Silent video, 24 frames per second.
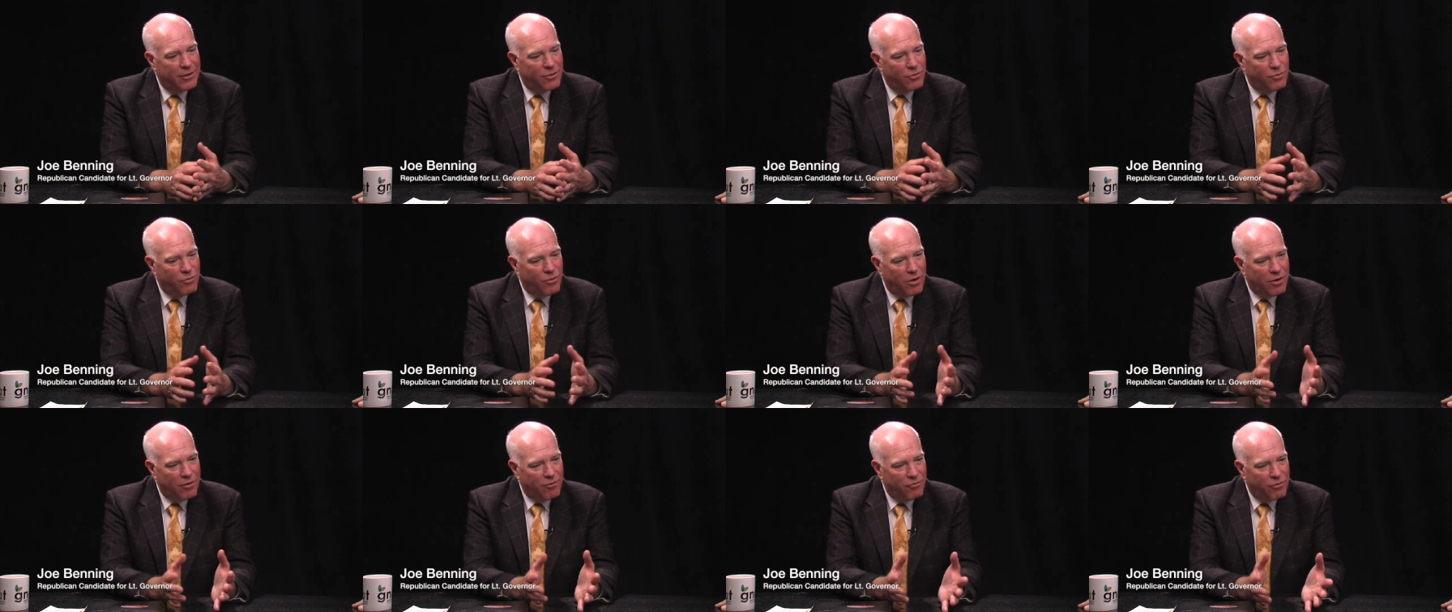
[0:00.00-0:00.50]

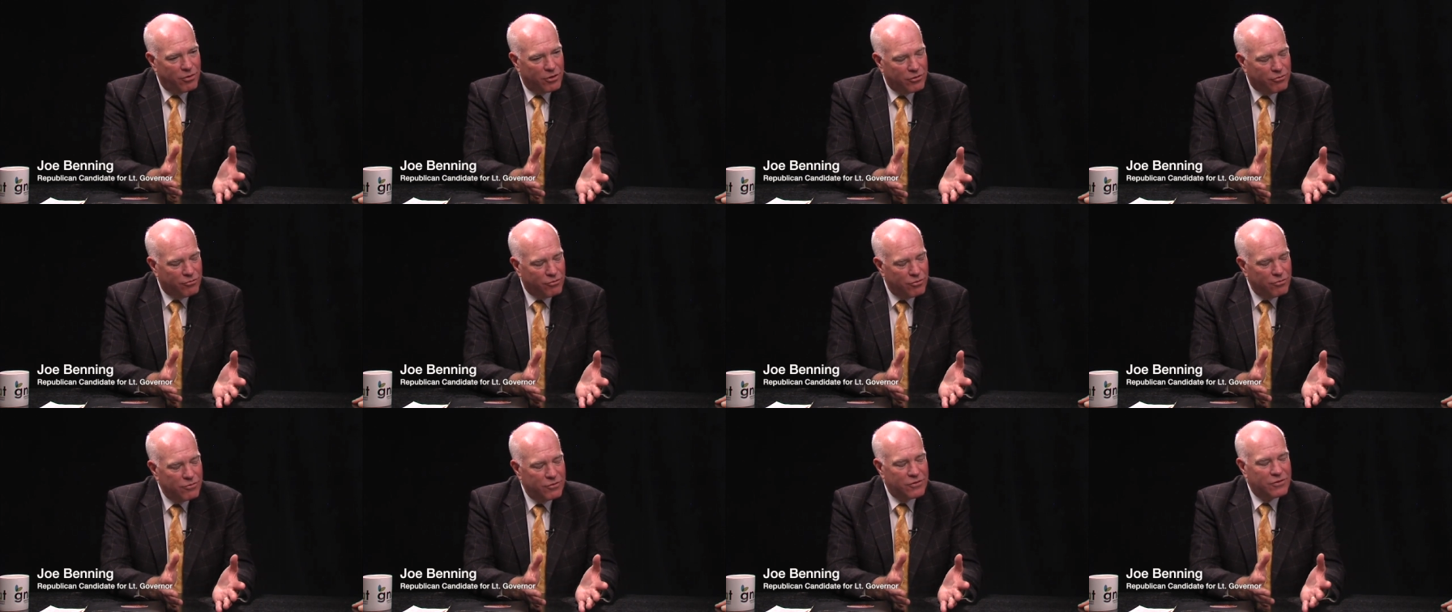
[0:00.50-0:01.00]
who are
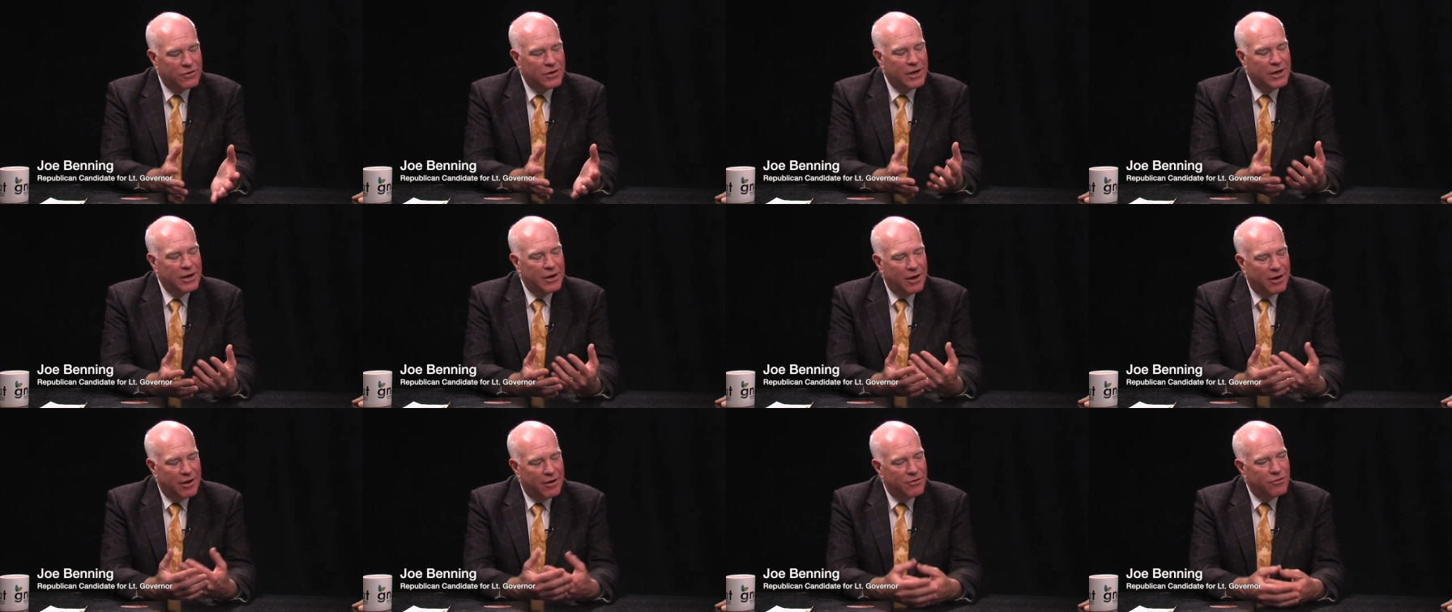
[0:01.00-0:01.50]
recruits
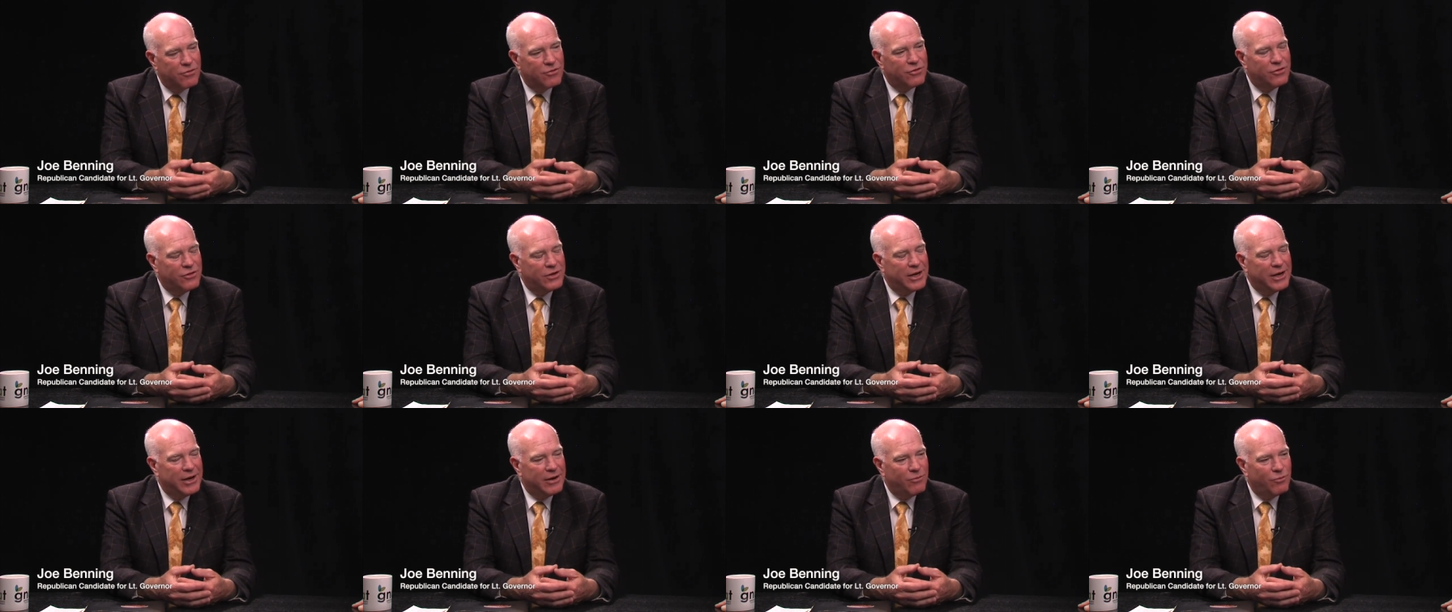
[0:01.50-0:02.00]

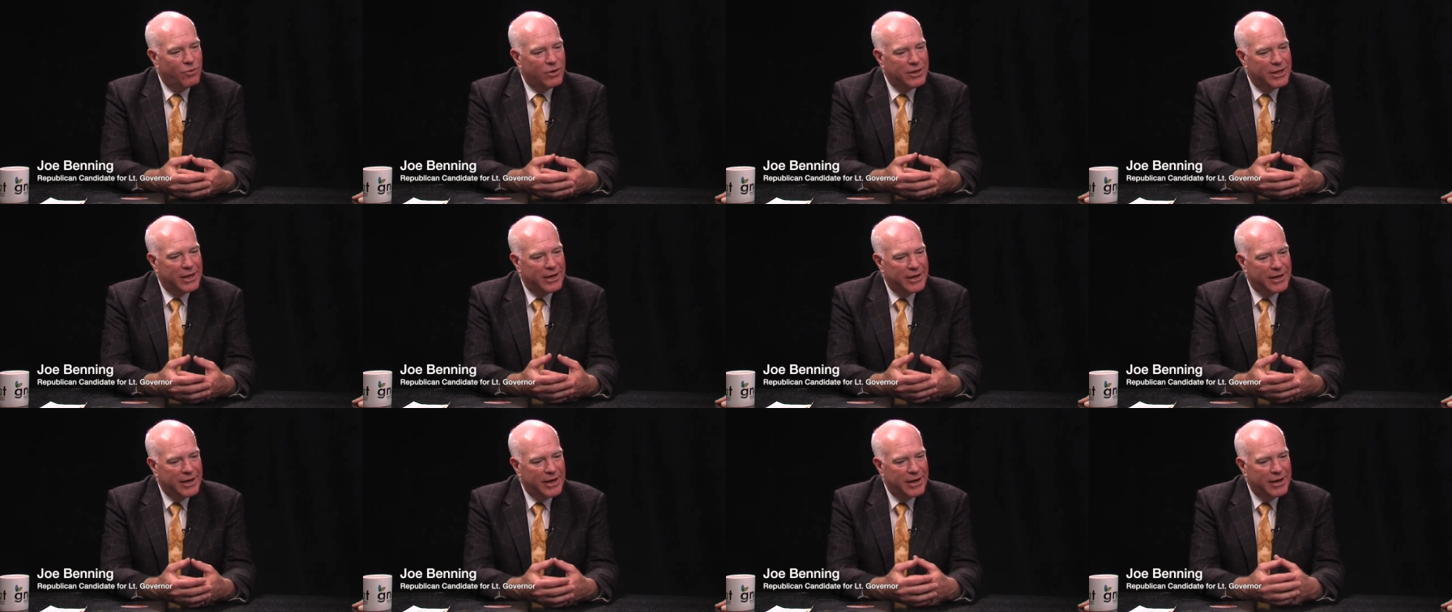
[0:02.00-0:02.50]
understand what
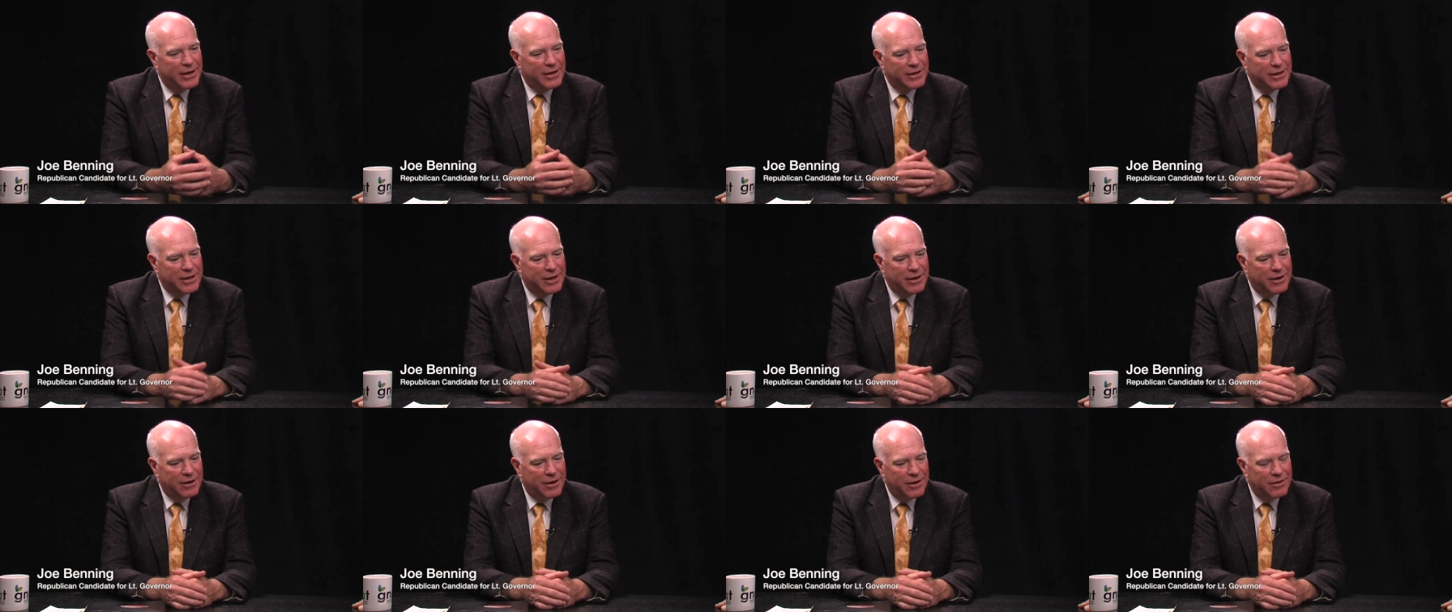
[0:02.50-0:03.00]
they can and
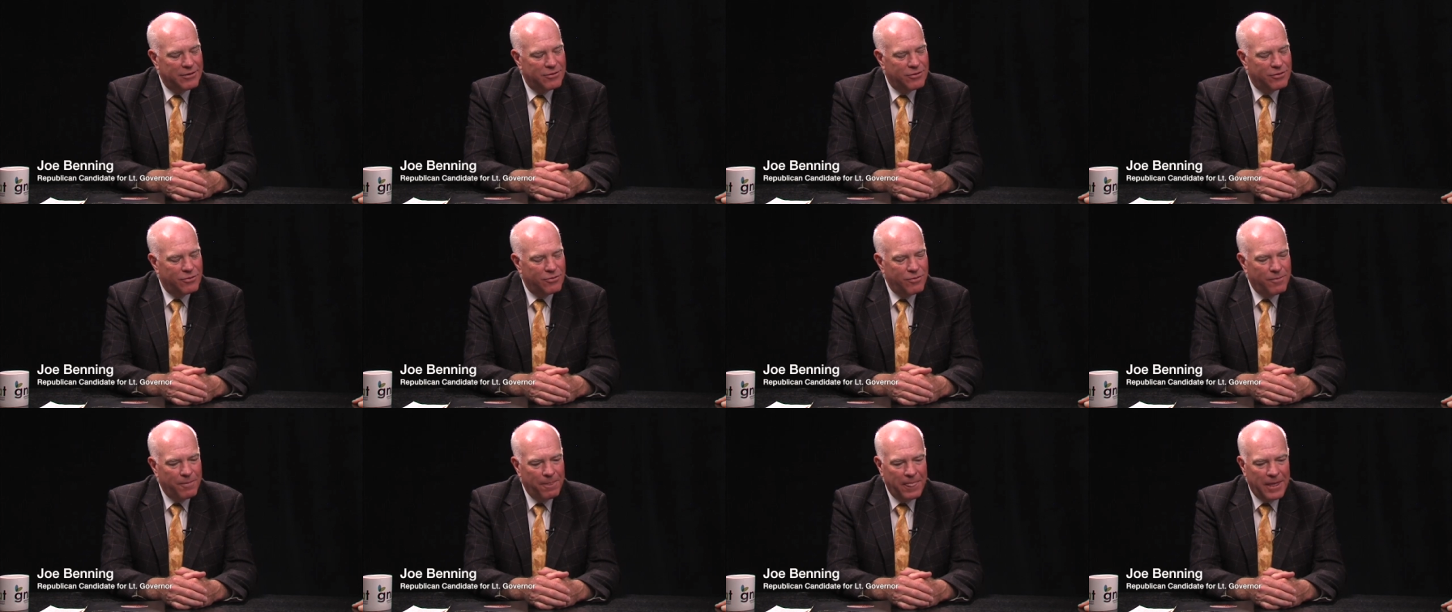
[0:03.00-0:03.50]
cannot
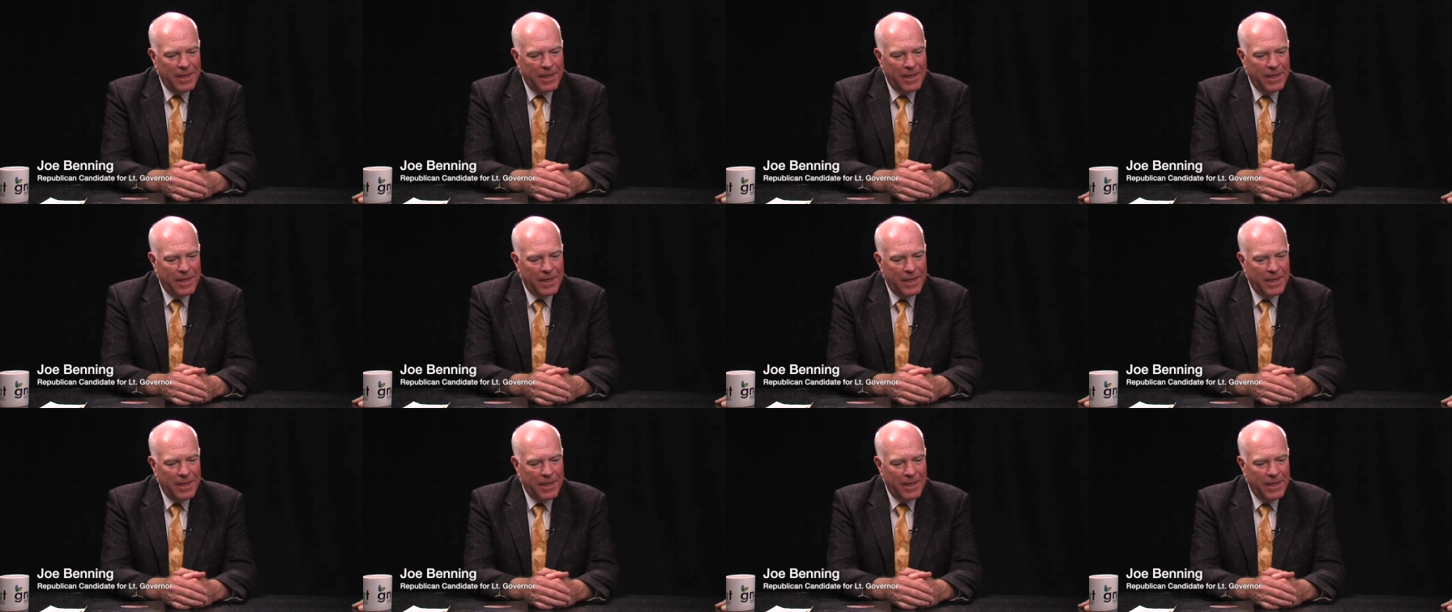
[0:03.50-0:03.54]
do.